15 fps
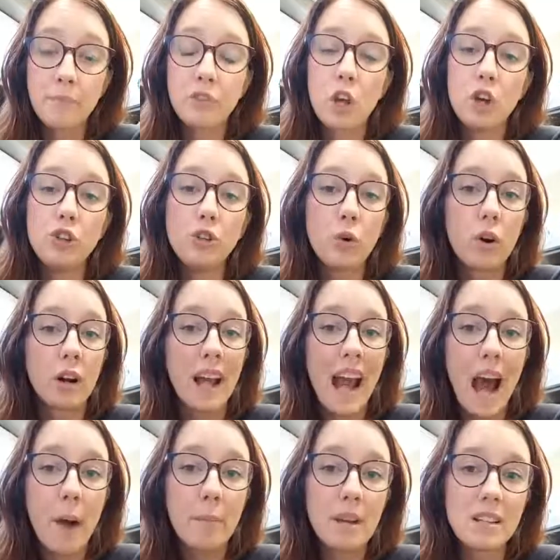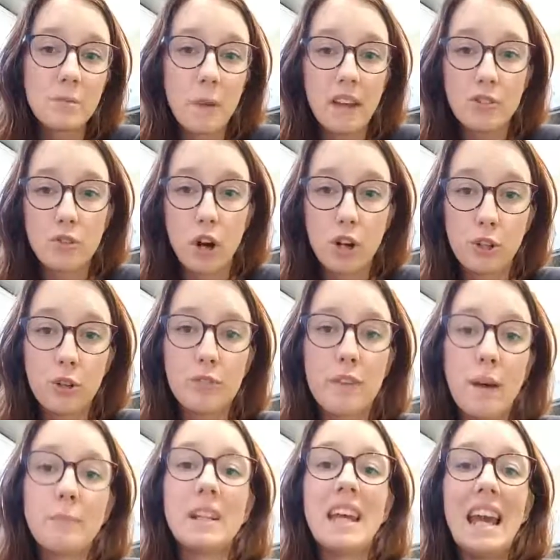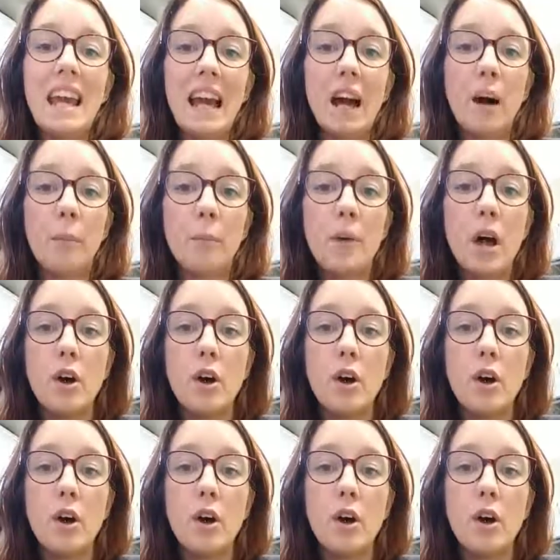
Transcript: Your cap is based on your family income.